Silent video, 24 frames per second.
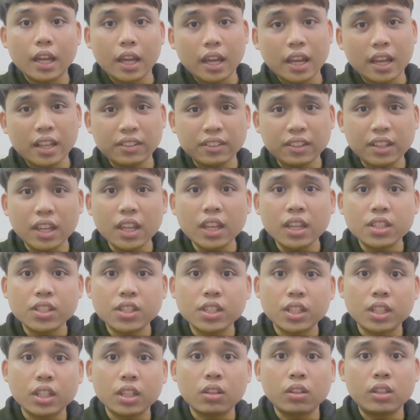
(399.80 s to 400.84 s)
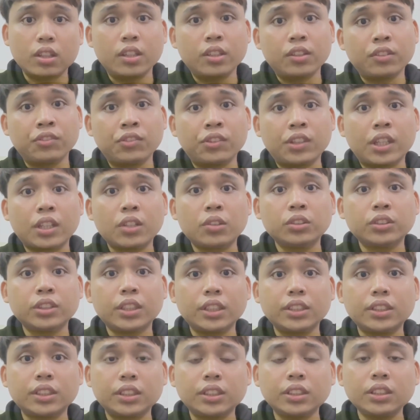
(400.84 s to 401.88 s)
an edge in
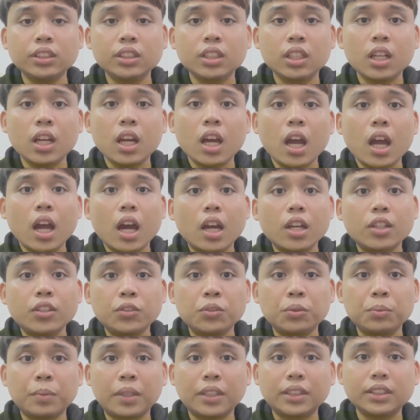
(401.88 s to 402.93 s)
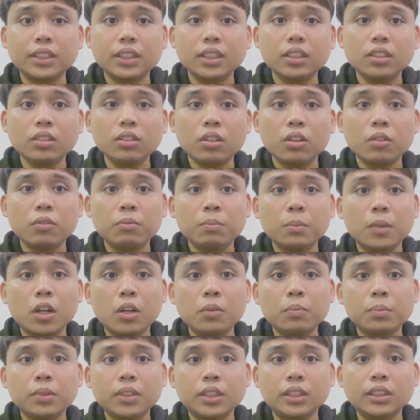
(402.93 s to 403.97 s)
negotiations, your Mexican
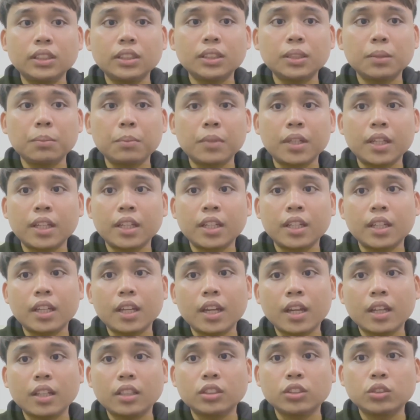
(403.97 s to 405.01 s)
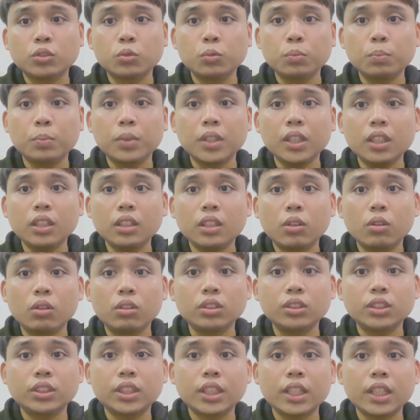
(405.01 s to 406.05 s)
opponents may act stupid
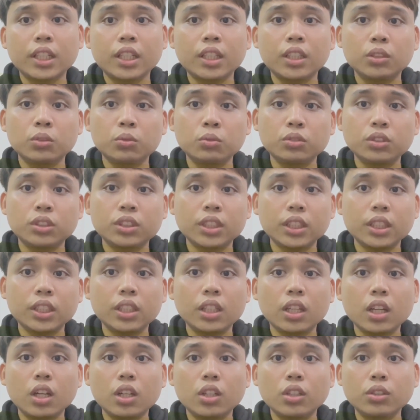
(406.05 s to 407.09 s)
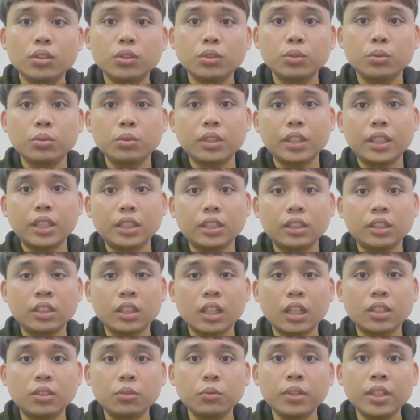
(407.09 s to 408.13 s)
or try to trick you in
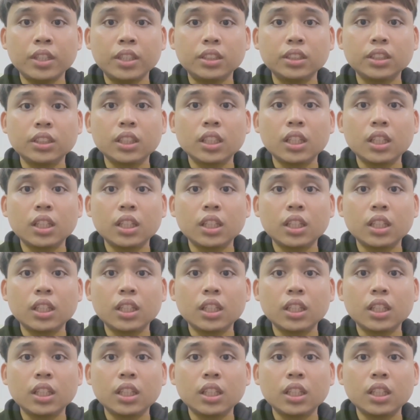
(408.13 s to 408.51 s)
other ways.